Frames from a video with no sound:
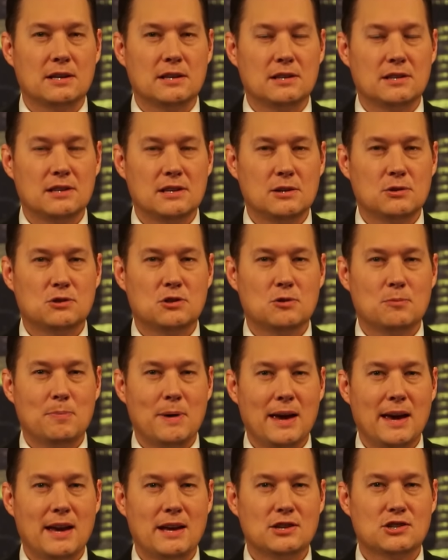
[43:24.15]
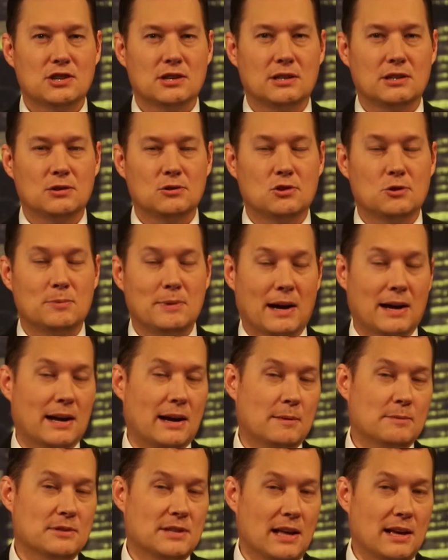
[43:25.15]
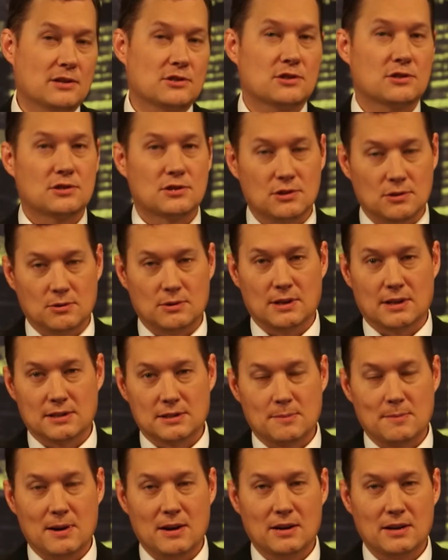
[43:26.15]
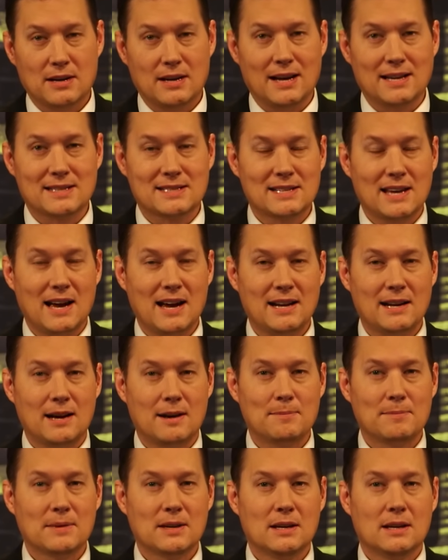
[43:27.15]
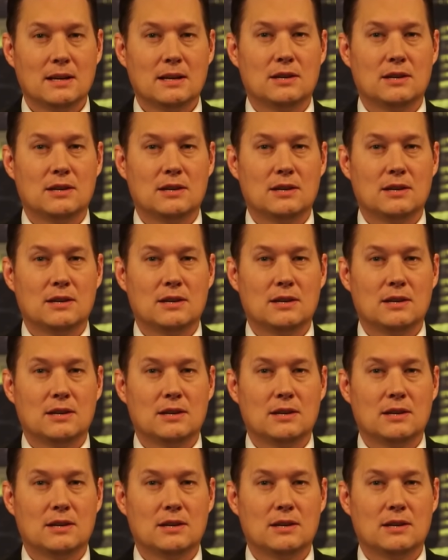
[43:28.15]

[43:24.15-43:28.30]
the YouTube page, youtube.com/StuDoesAmerica, and sign up.